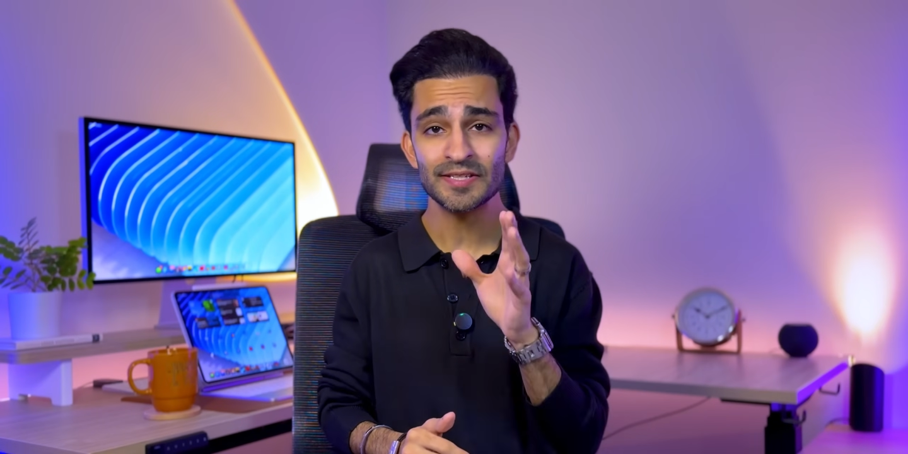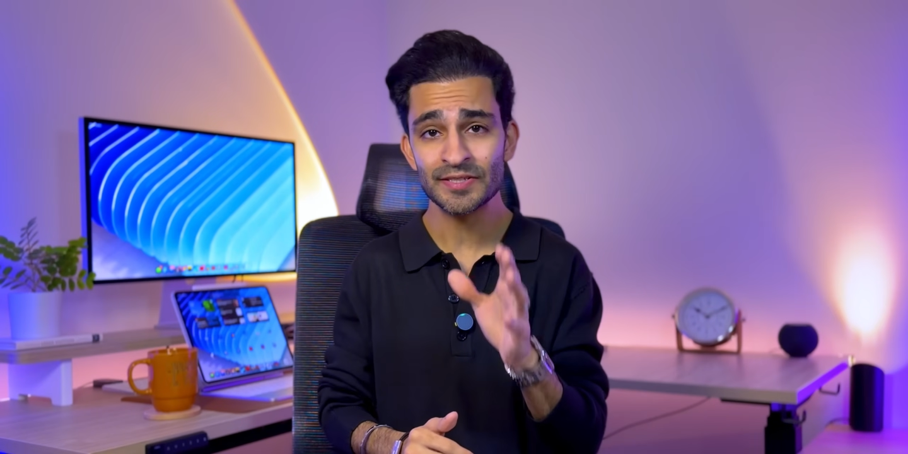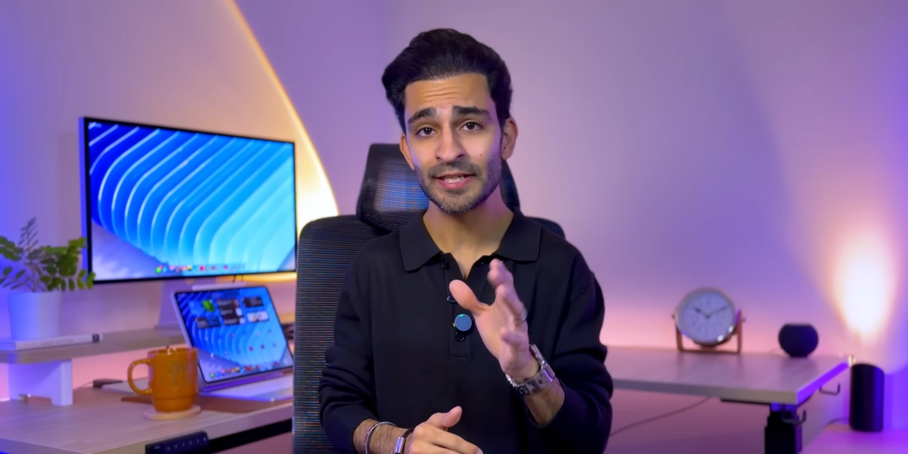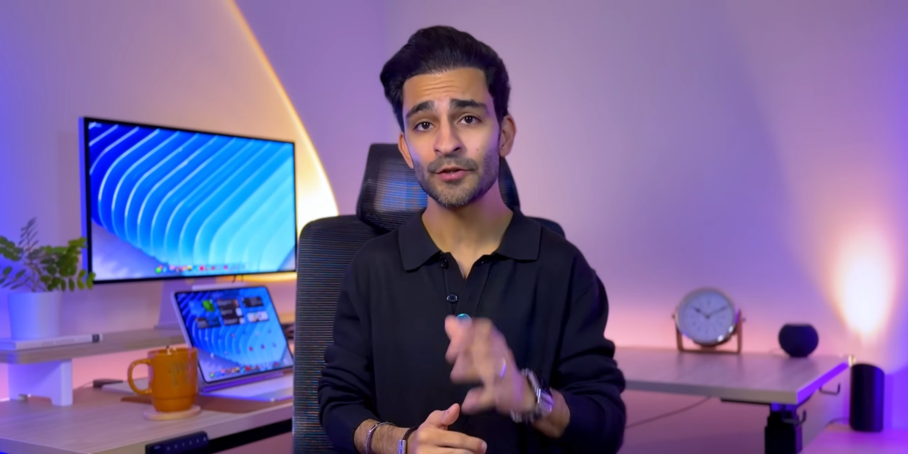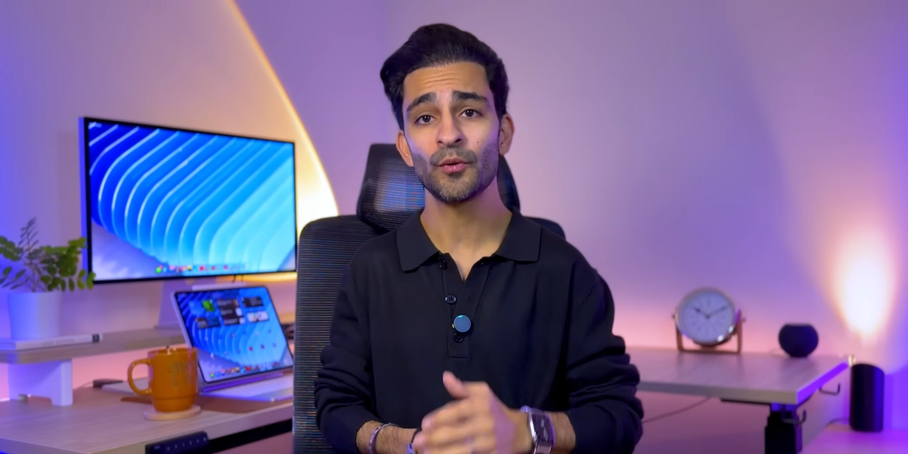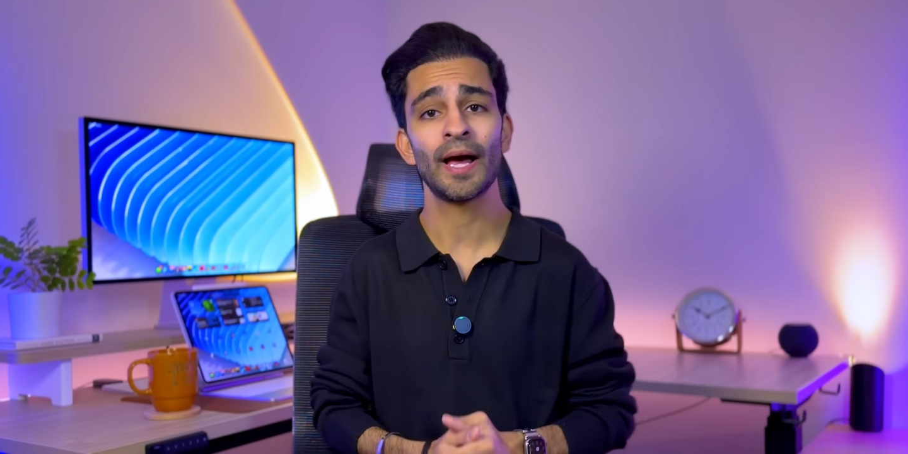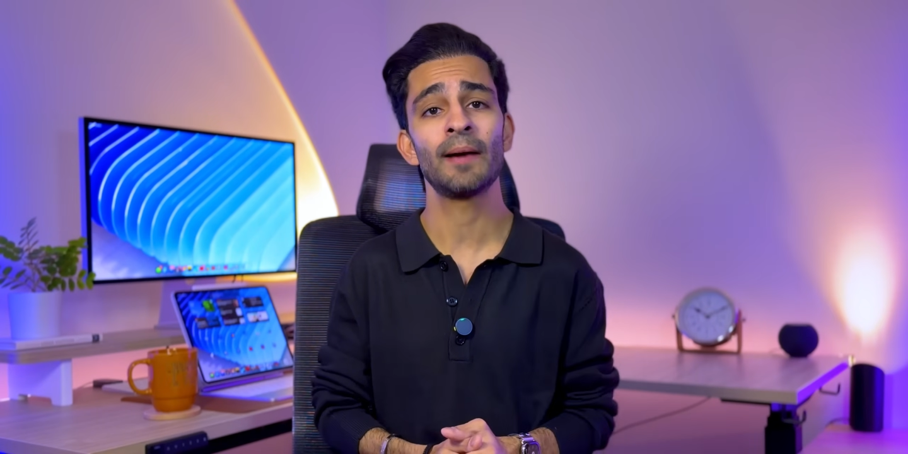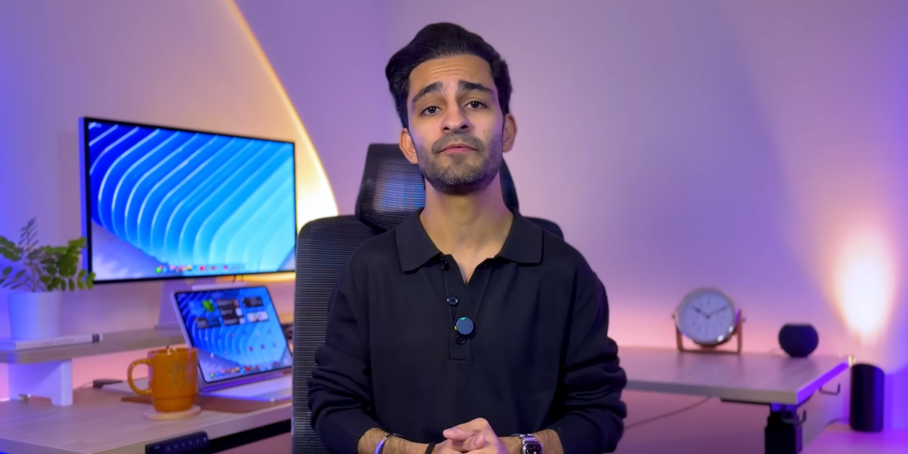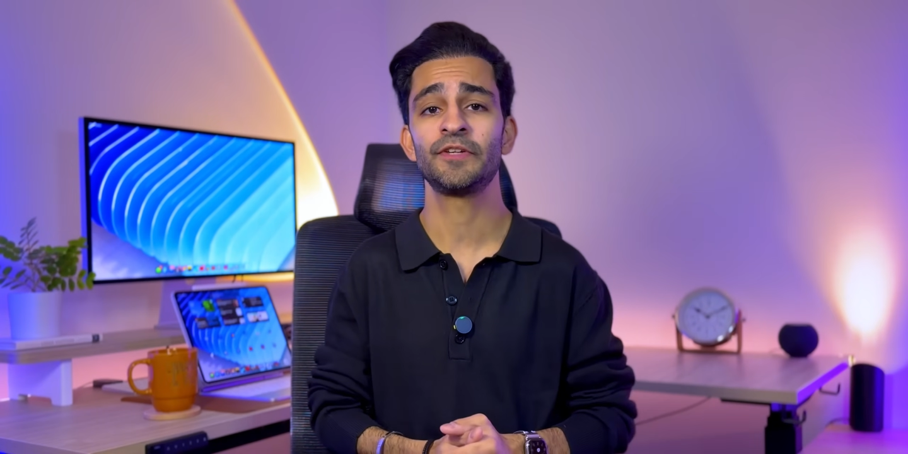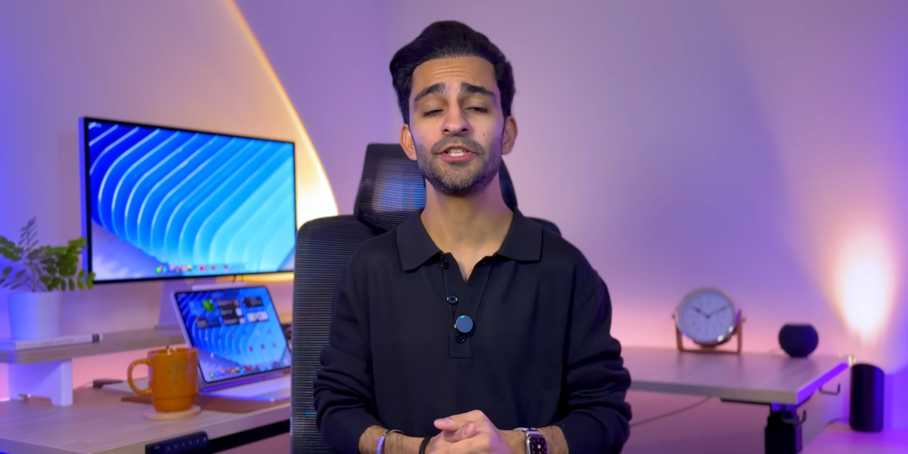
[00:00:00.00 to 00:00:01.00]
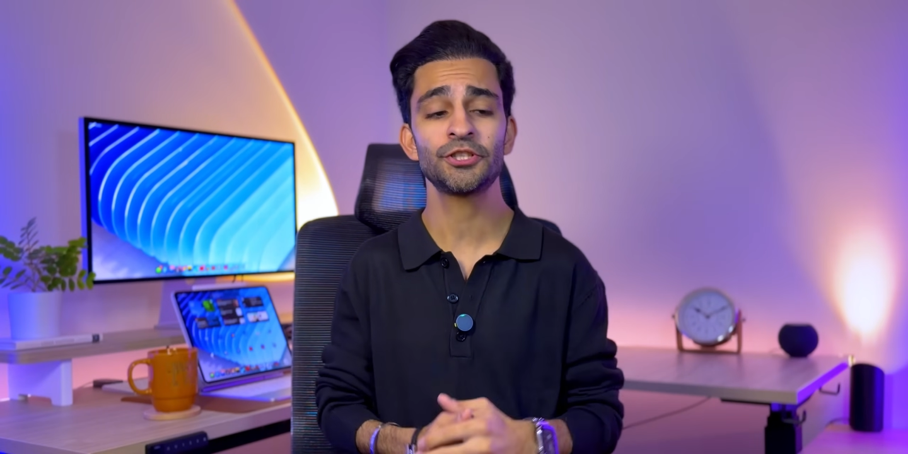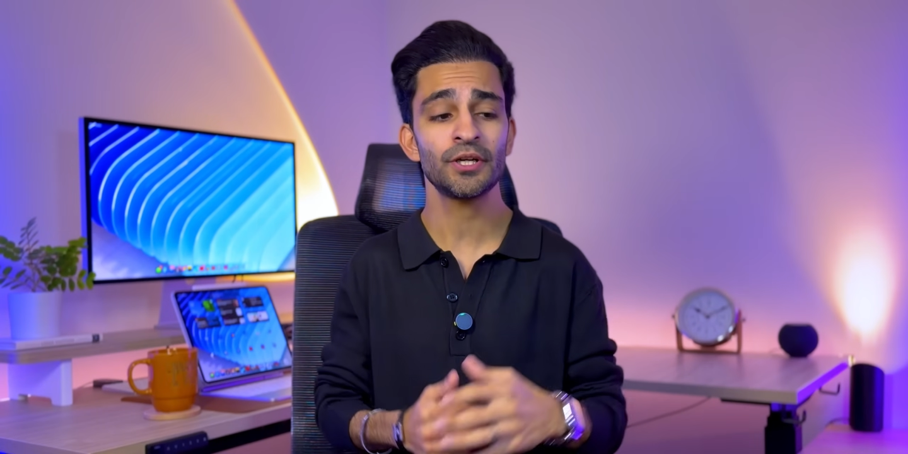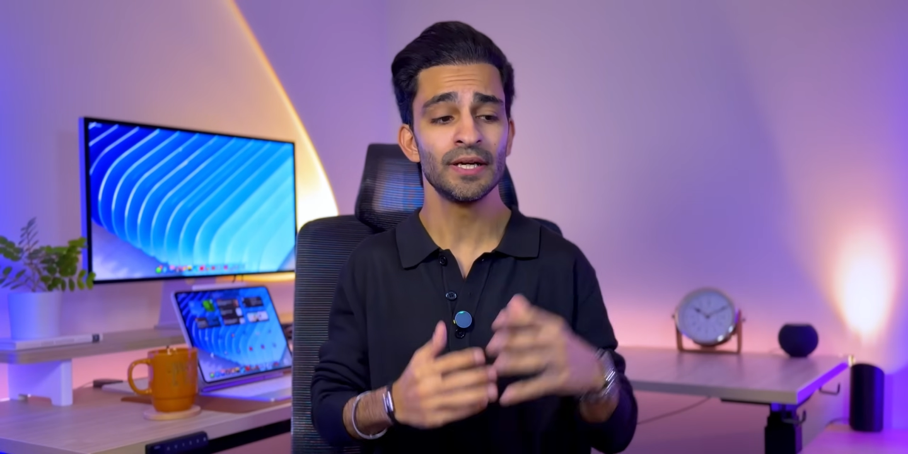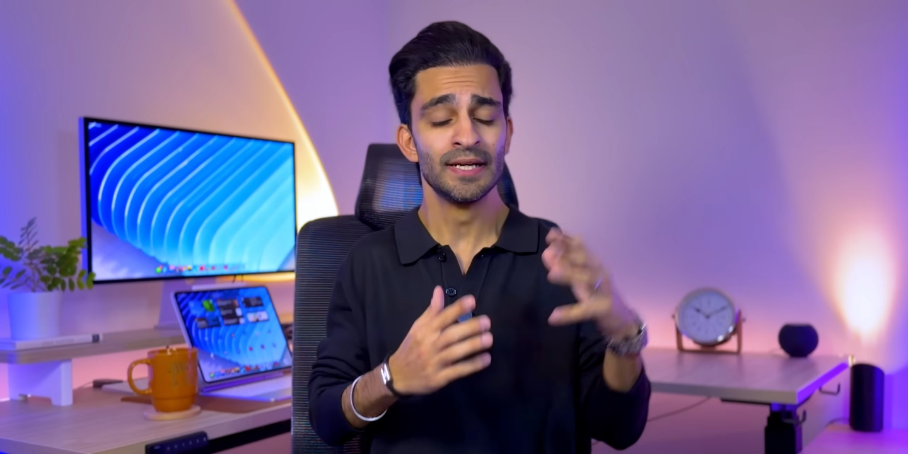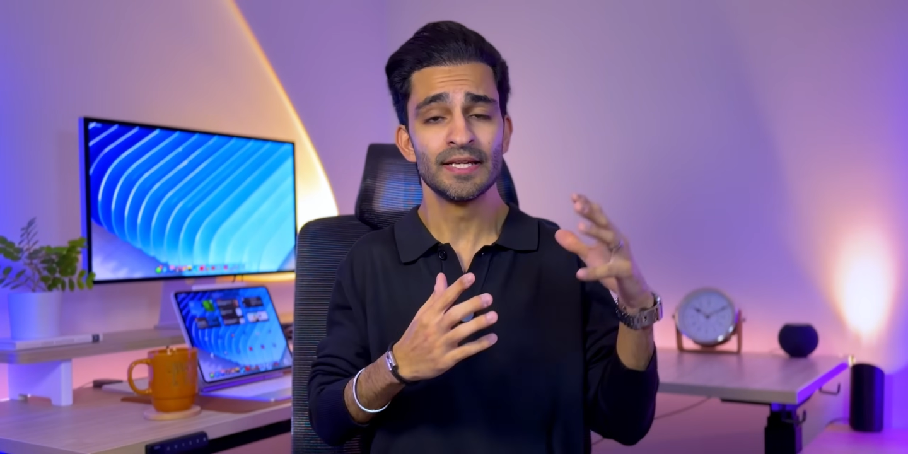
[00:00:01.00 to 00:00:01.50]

single app feature,